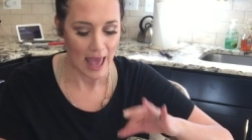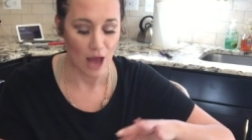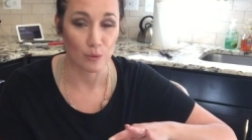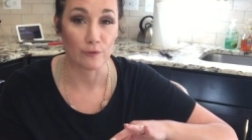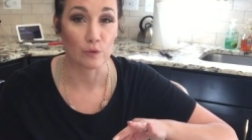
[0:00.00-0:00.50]

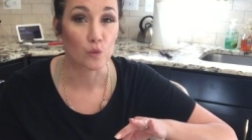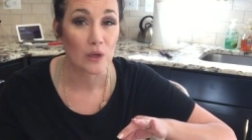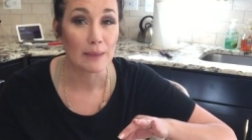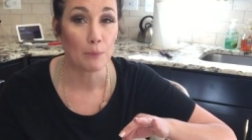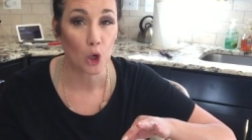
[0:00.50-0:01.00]
and we've
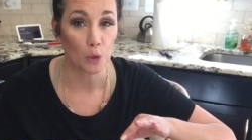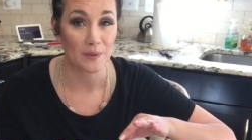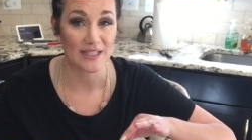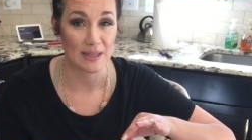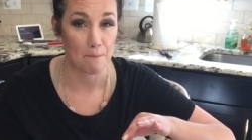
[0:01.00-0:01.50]

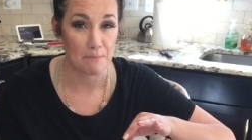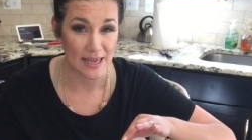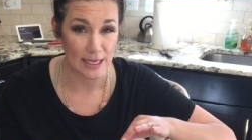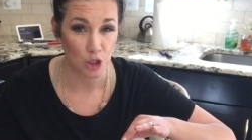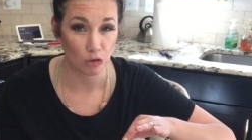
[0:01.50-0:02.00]
repurposed the
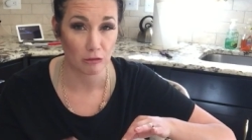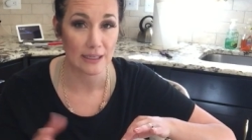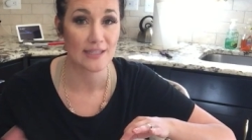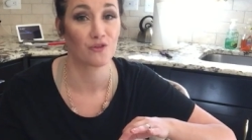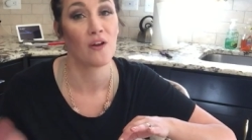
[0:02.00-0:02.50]
bacon
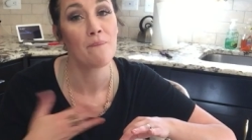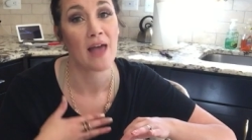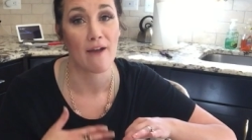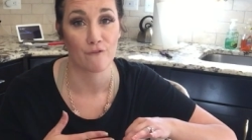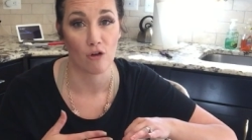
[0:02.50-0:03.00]
grease from
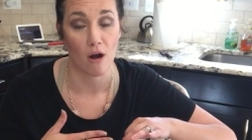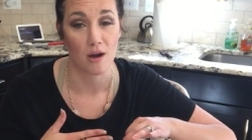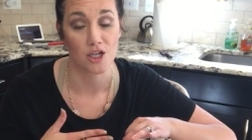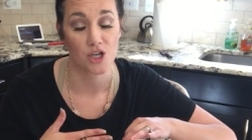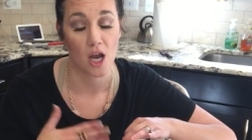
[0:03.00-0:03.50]
that for
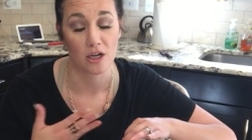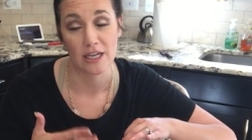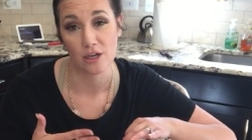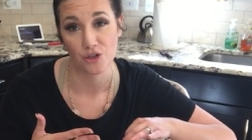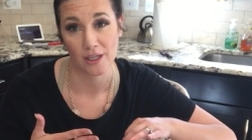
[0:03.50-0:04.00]
our
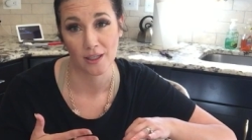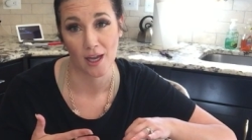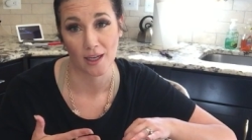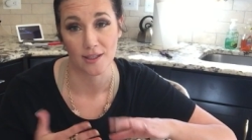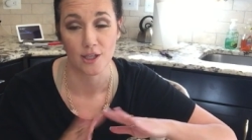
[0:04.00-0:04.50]
keto chicken
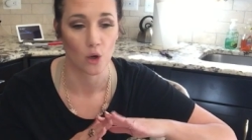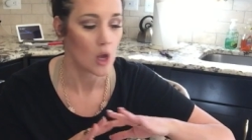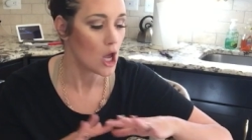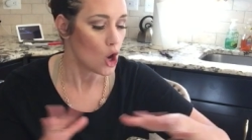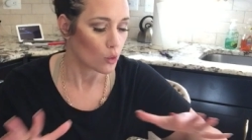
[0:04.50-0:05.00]
nuggets. So
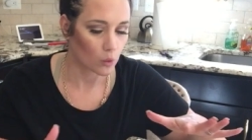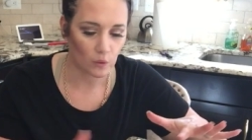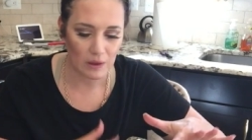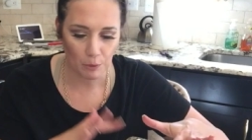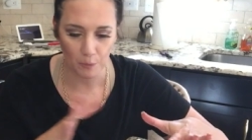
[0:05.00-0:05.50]

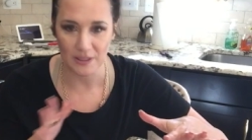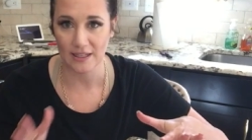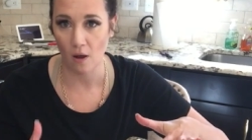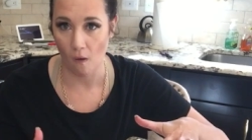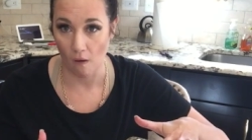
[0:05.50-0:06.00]

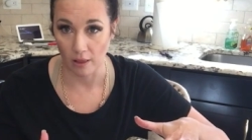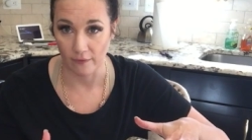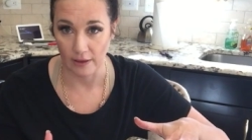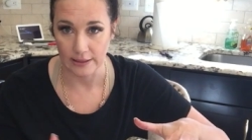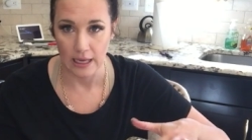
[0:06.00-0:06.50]
repurposing all
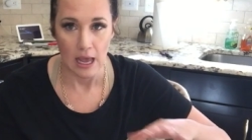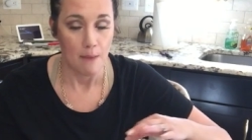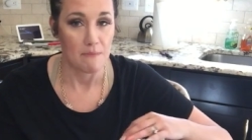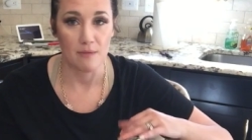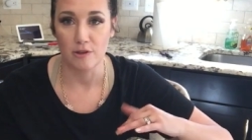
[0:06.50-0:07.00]
of it.
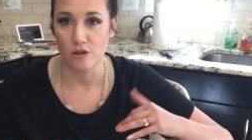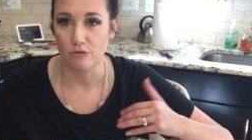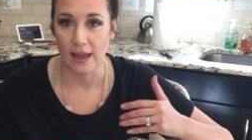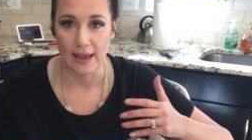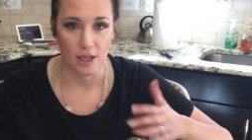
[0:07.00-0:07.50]
Maybe you
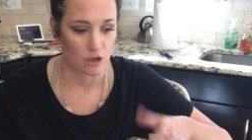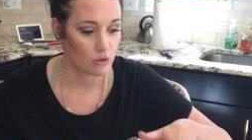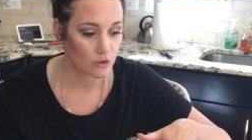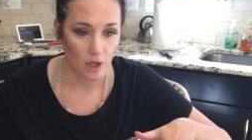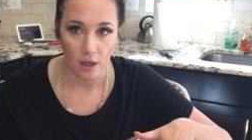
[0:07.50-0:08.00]
can't
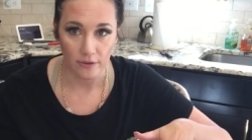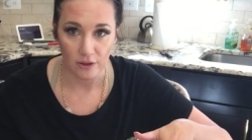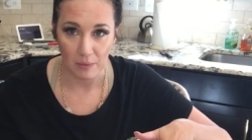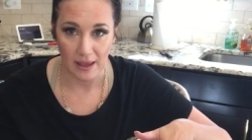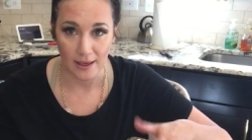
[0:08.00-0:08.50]
use all of
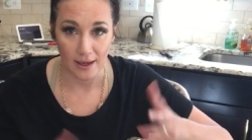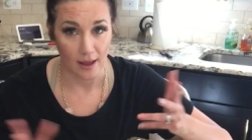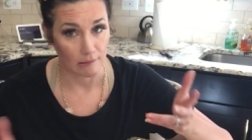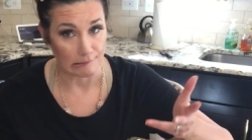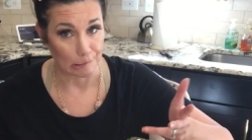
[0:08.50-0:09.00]
the bacon.
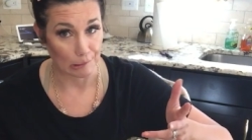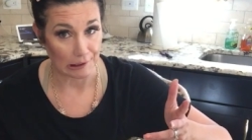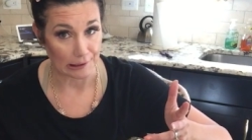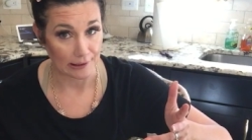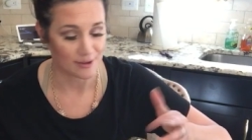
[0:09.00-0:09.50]
I don't know
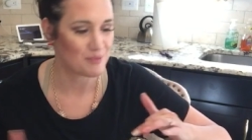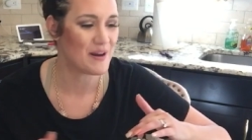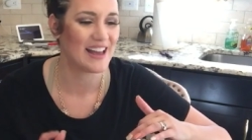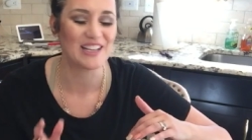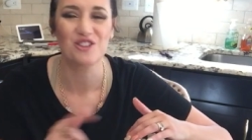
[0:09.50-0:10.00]
why,
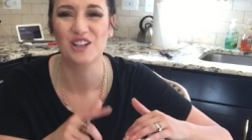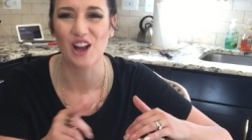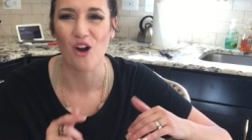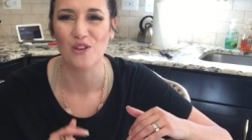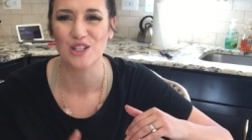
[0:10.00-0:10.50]
but you can
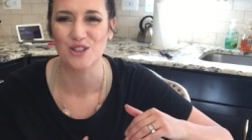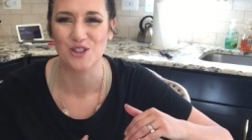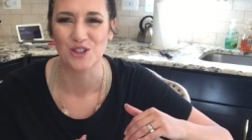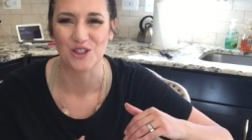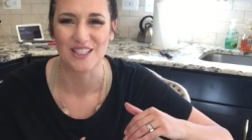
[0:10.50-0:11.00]
always
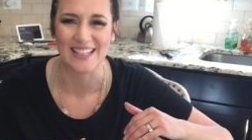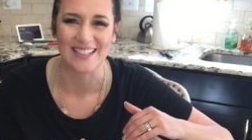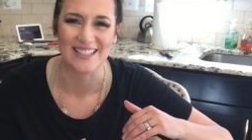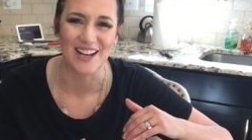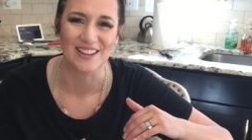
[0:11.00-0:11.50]
use your
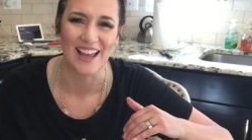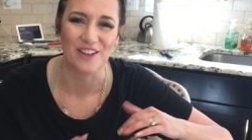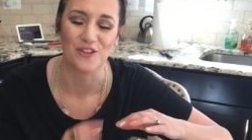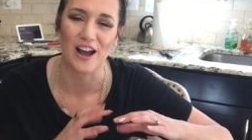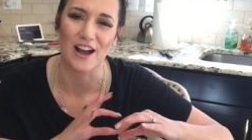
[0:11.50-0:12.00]

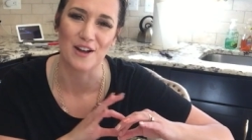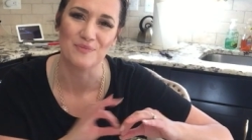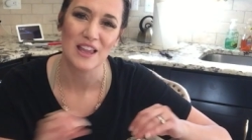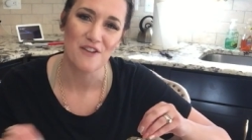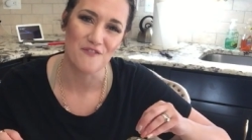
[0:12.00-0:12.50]

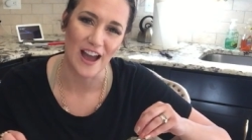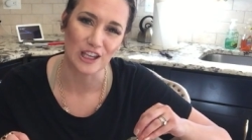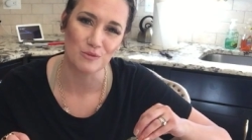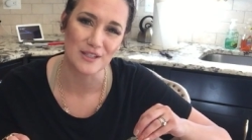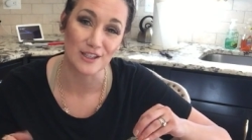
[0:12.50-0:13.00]
Sunlife
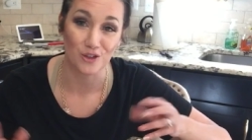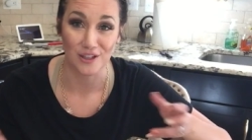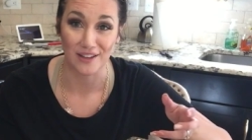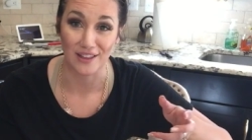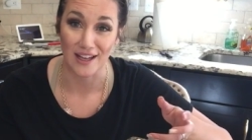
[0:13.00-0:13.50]
vacuum sealer
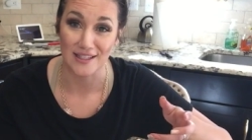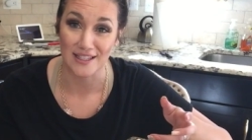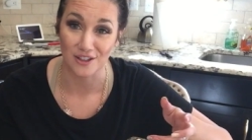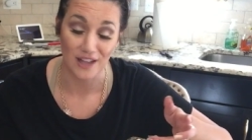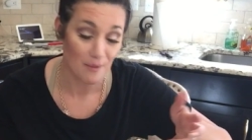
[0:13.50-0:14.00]
to get that
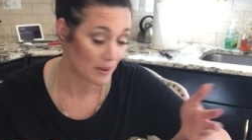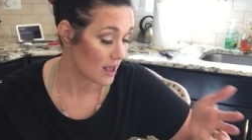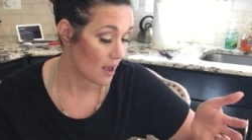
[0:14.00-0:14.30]
sealed up.